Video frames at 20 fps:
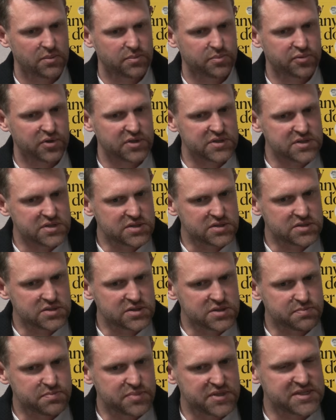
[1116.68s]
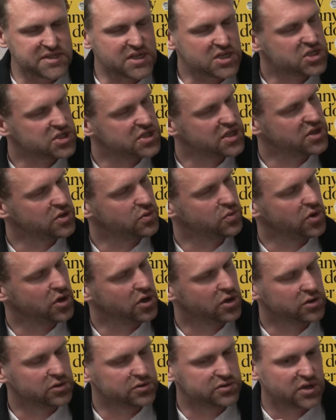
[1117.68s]
Britain's position in the
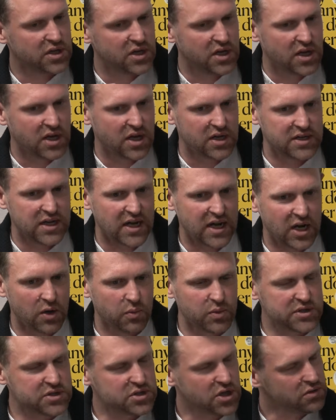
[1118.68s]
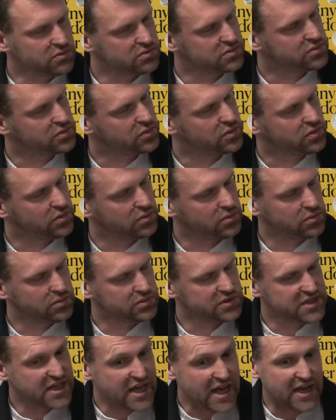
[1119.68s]
world and how we don't
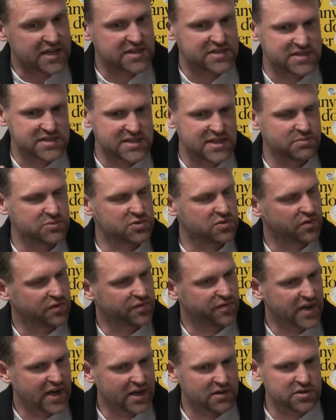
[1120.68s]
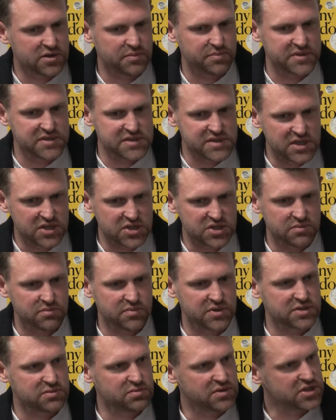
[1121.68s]
yet seem to have found a position
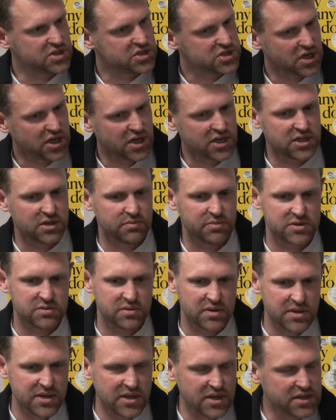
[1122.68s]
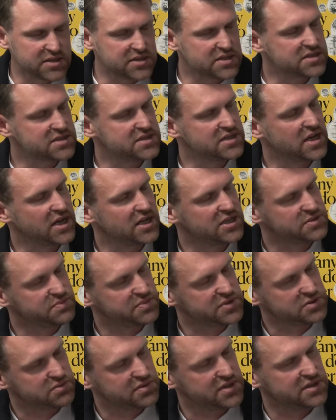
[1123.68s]
between China, between the United States,
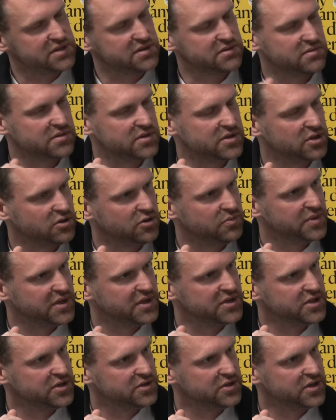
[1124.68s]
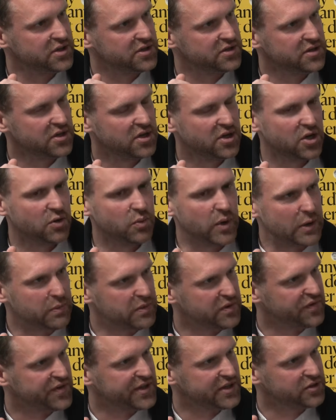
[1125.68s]
between the European Union, where
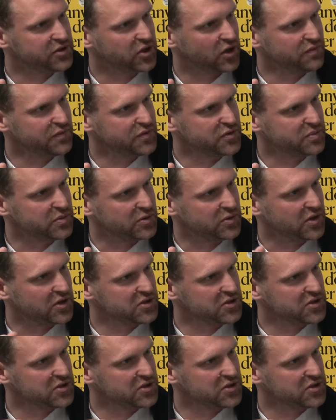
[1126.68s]
we feel comfortable.